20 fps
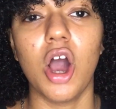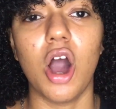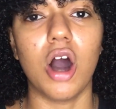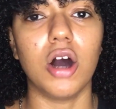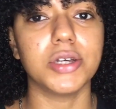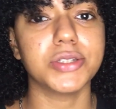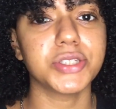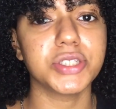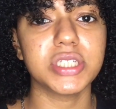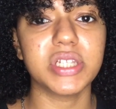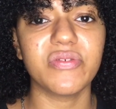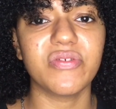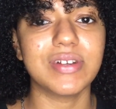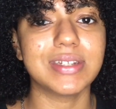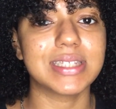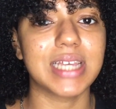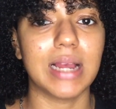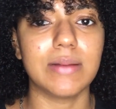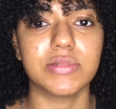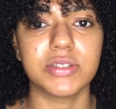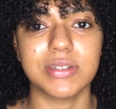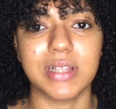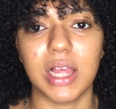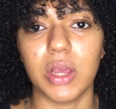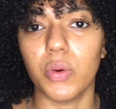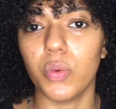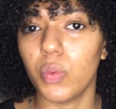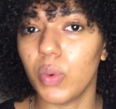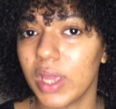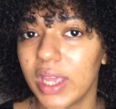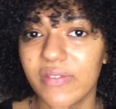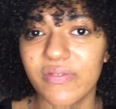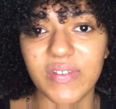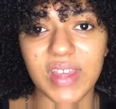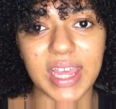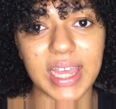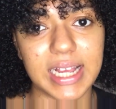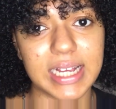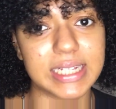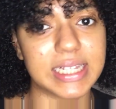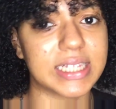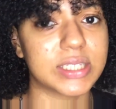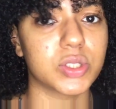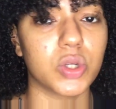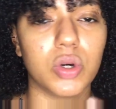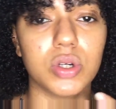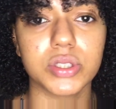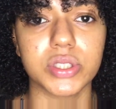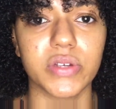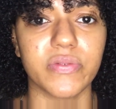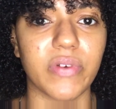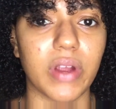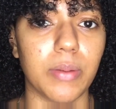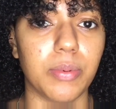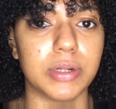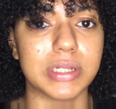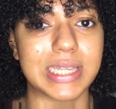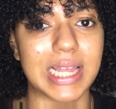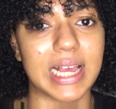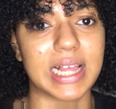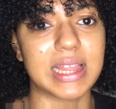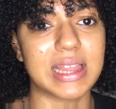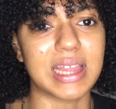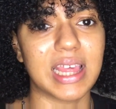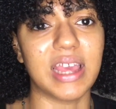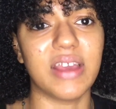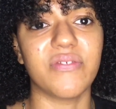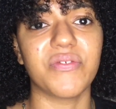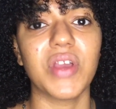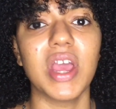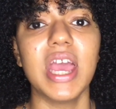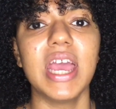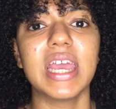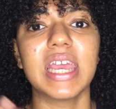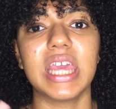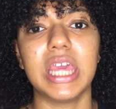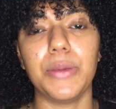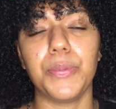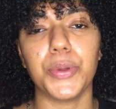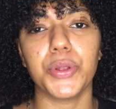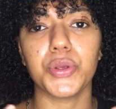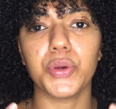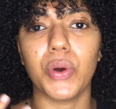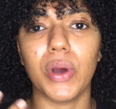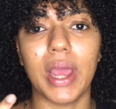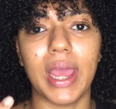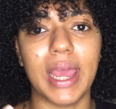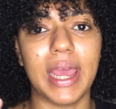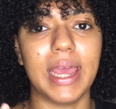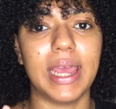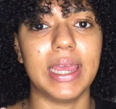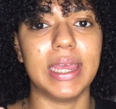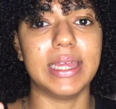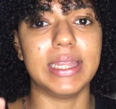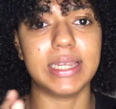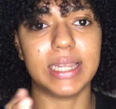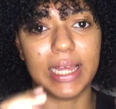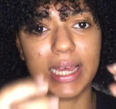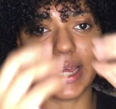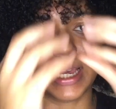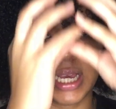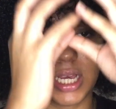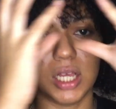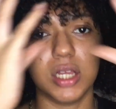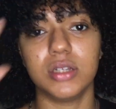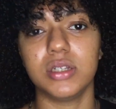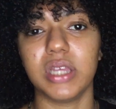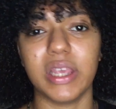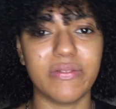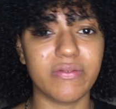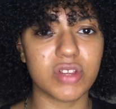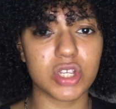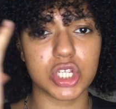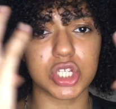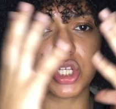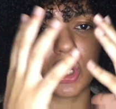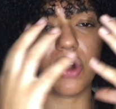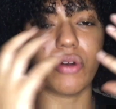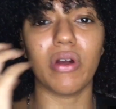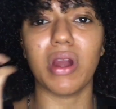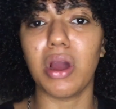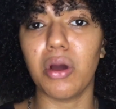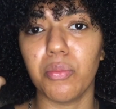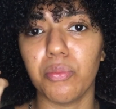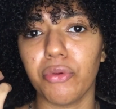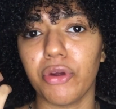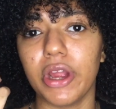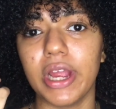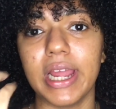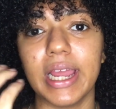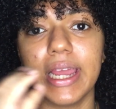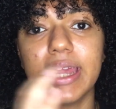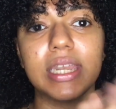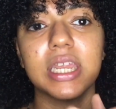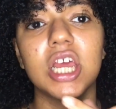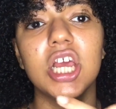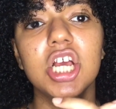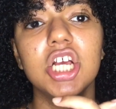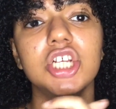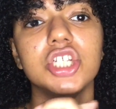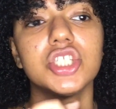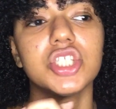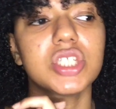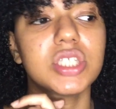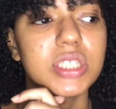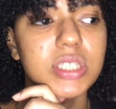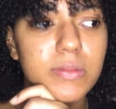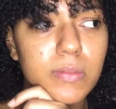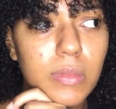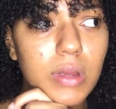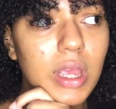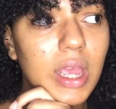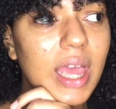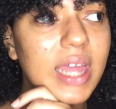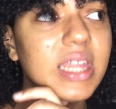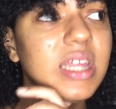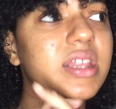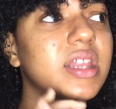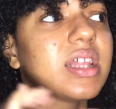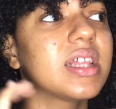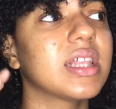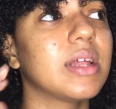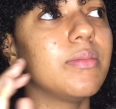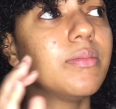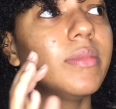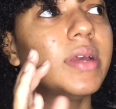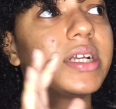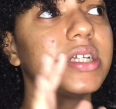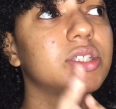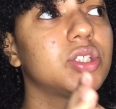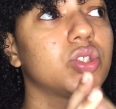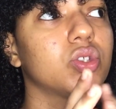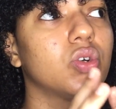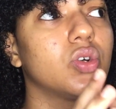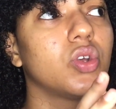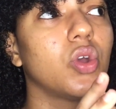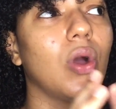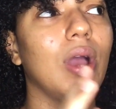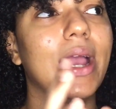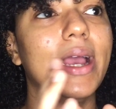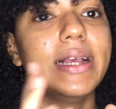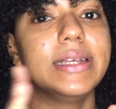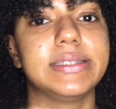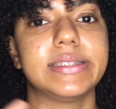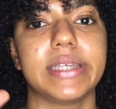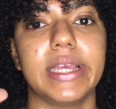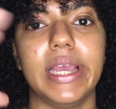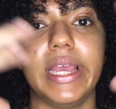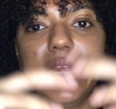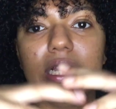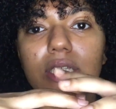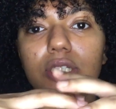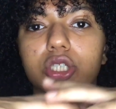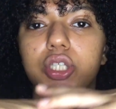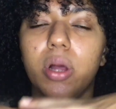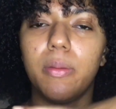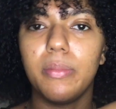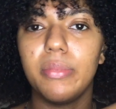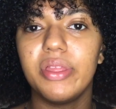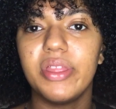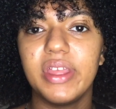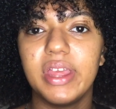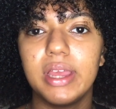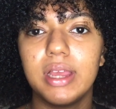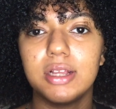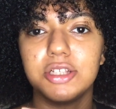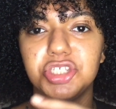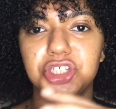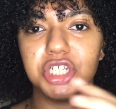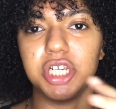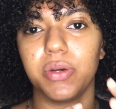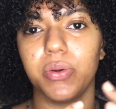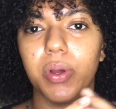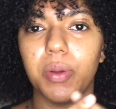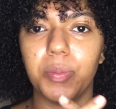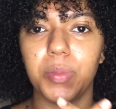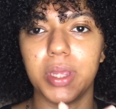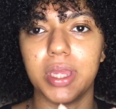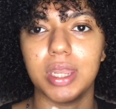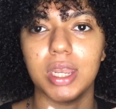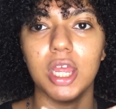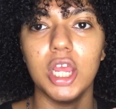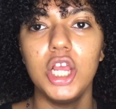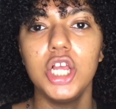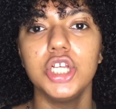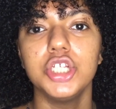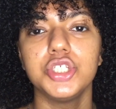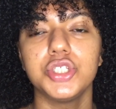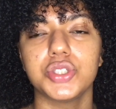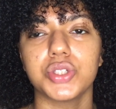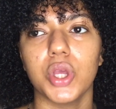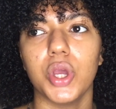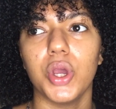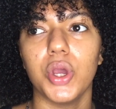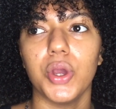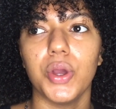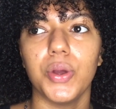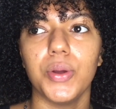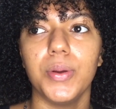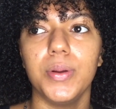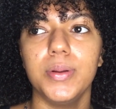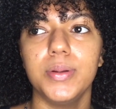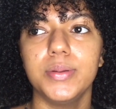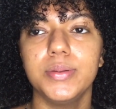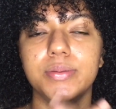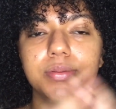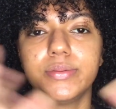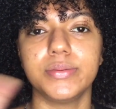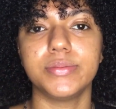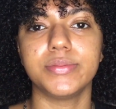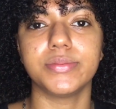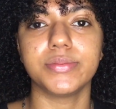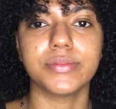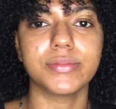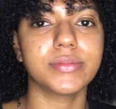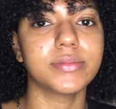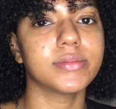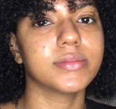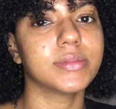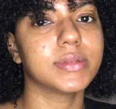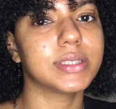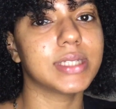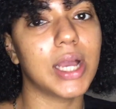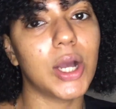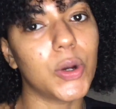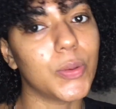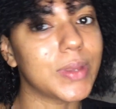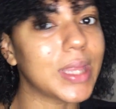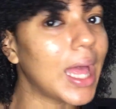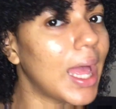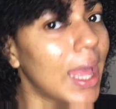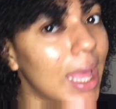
Also different types of like weaving, that's also very protective. Keeping your hair in like even just a crown braid, just anything that makes sure your hair is in something. Do you know what I mean? So hope that